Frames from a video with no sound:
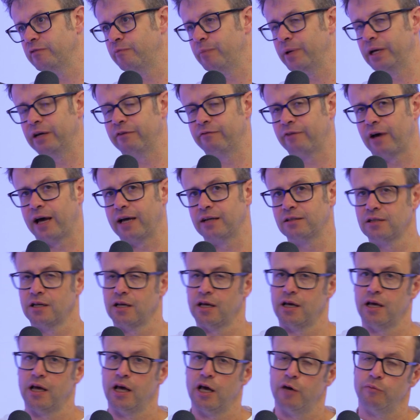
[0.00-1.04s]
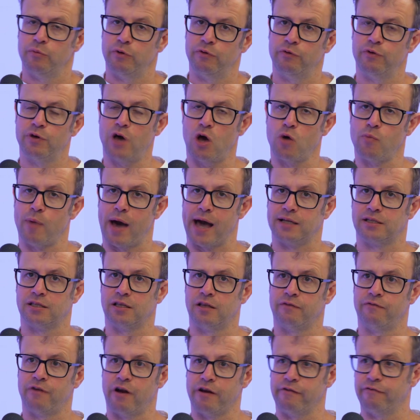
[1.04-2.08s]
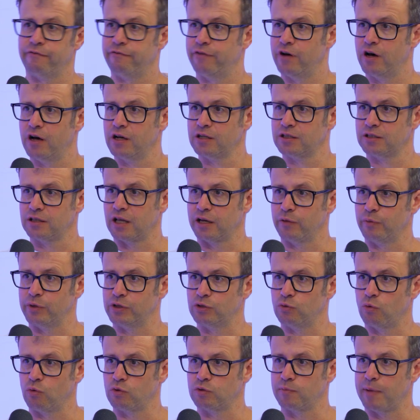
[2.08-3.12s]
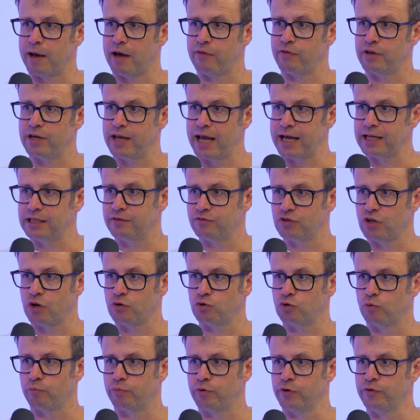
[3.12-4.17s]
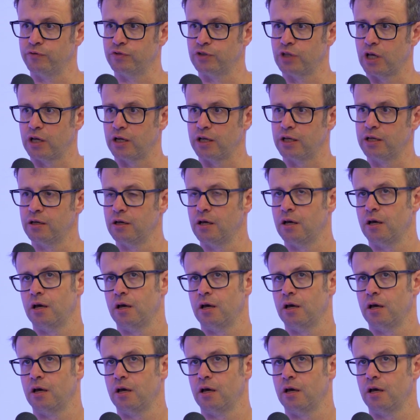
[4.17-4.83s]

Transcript: big effect. But if we go back to the very first study we talked about, the negative social proof study,